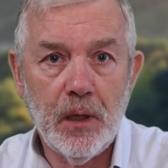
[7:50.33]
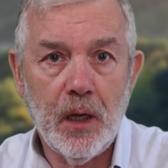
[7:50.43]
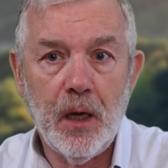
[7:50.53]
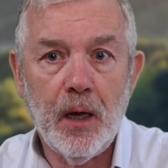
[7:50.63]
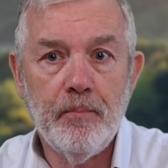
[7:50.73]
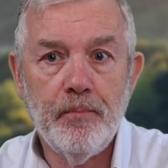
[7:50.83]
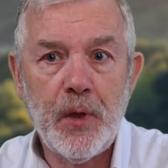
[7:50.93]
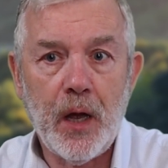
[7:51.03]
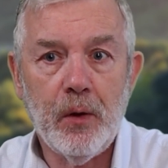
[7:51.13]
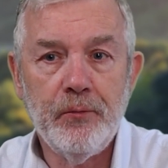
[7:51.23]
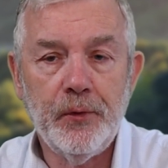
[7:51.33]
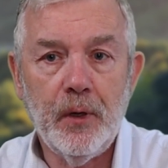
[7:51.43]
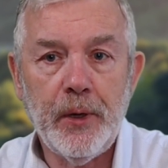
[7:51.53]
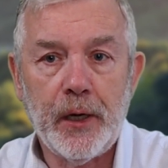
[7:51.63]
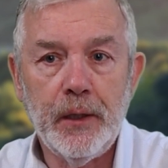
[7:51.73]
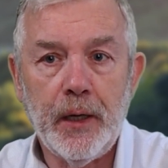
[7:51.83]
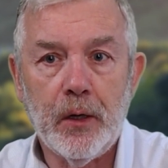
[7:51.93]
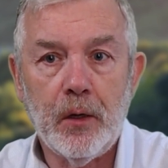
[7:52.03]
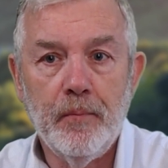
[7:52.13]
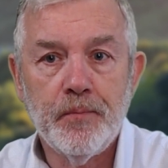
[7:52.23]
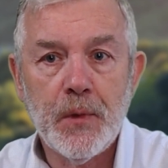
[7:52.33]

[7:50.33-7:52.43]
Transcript: how I feel about it now.